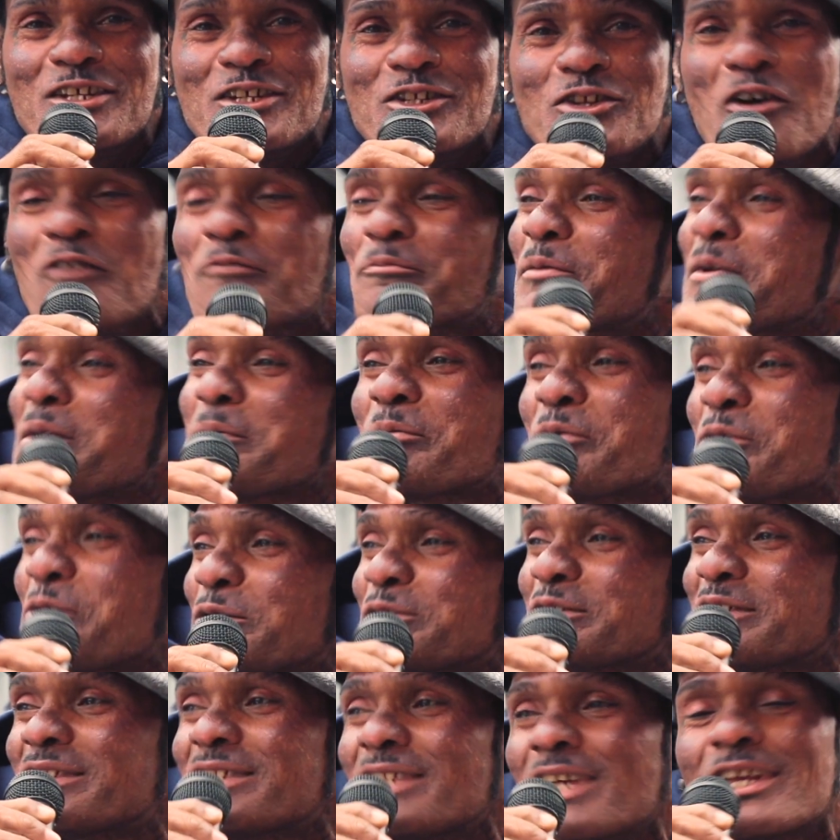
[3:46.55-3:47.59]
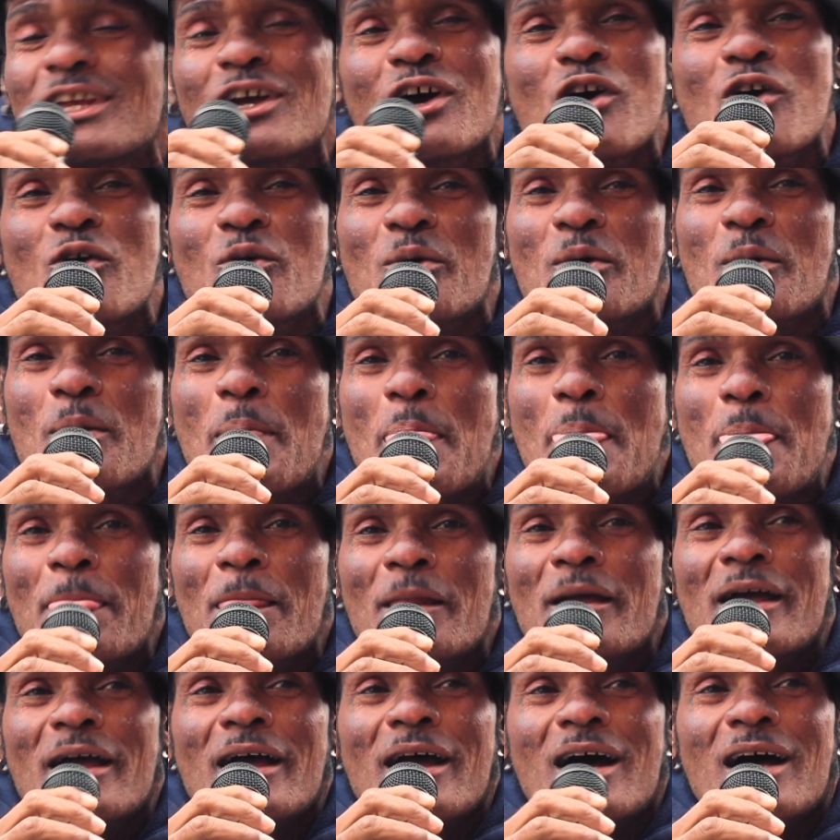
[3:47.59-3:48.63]
Enough people used to say, yo,
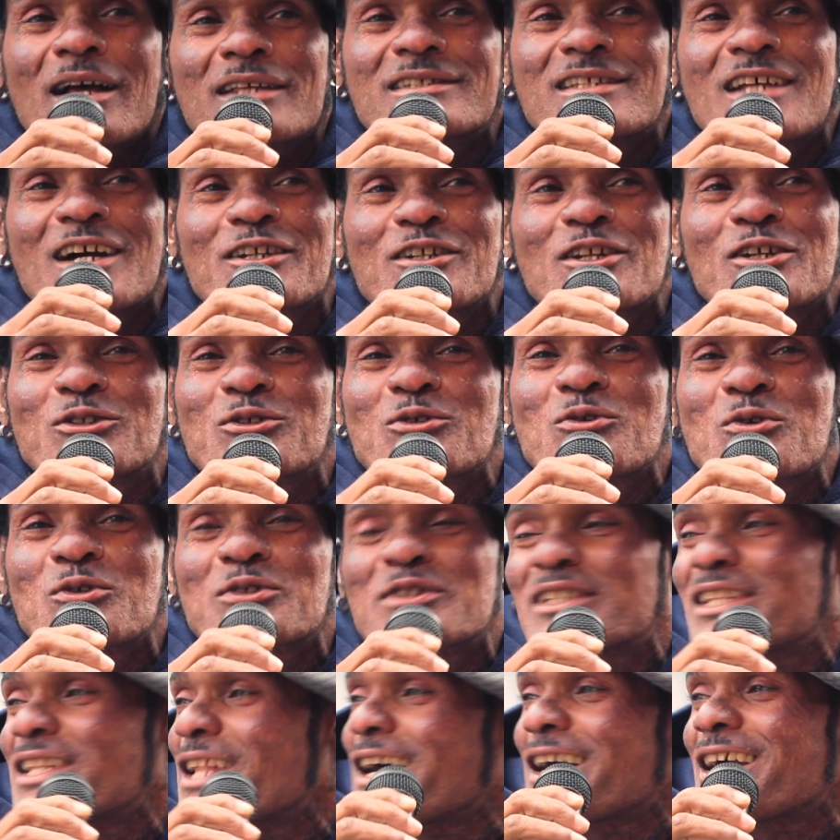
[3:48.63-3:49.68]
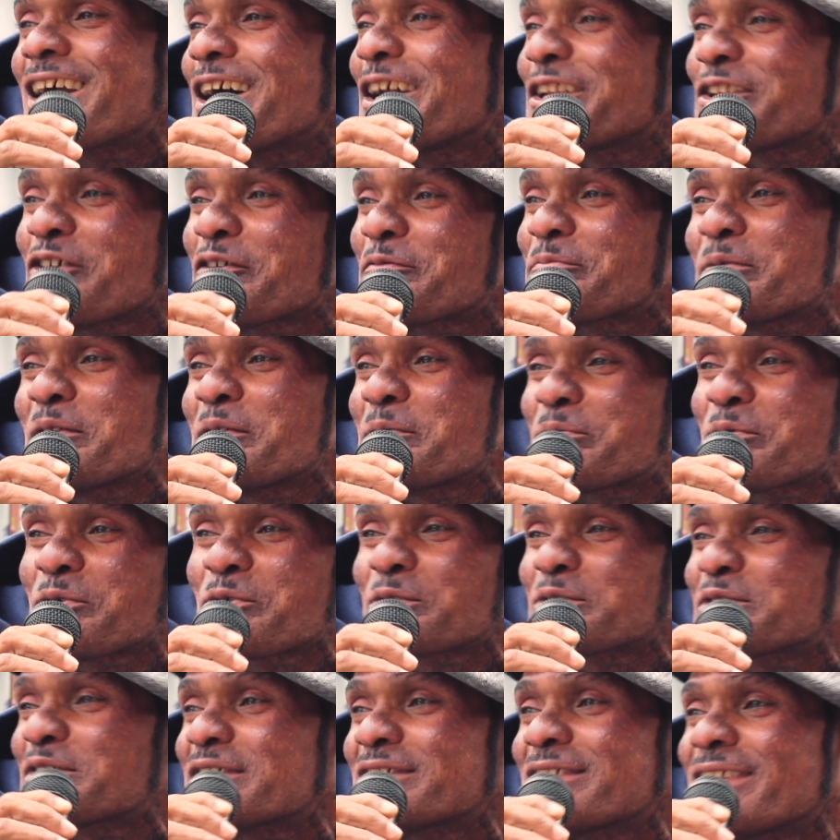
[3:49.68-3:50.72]
I sang the two slack and enough people
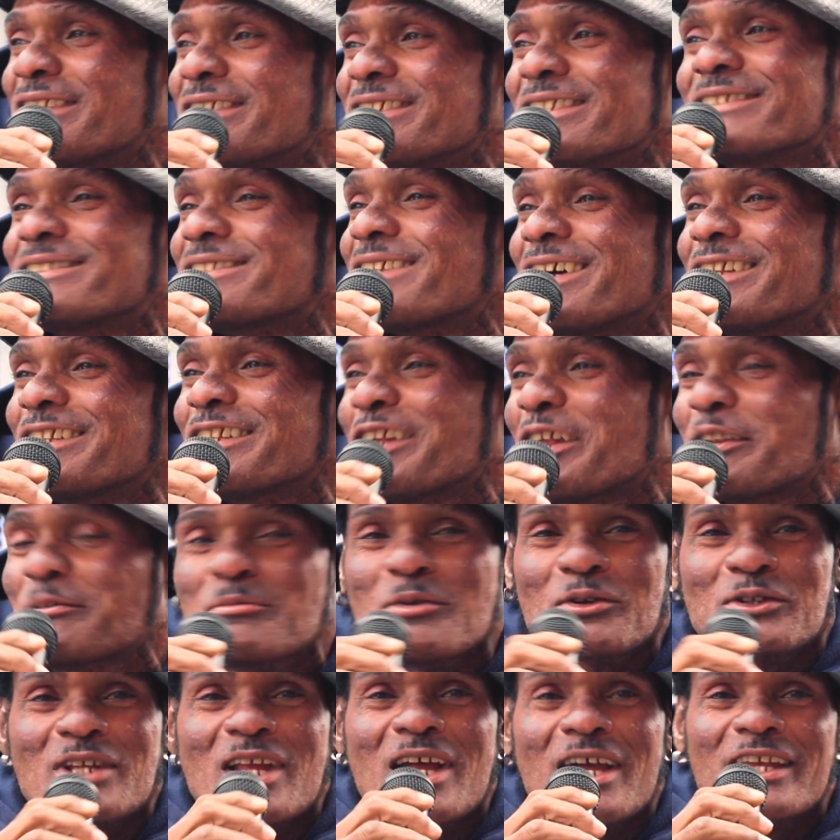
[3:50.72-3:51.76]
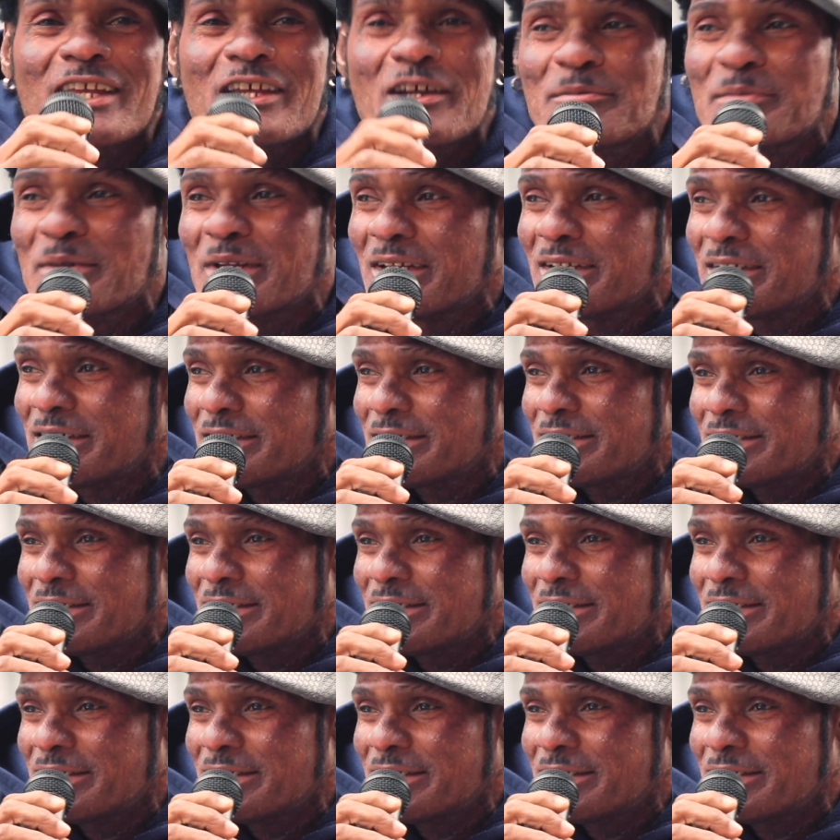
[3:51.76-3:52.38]
used to say this and that. But you hear me?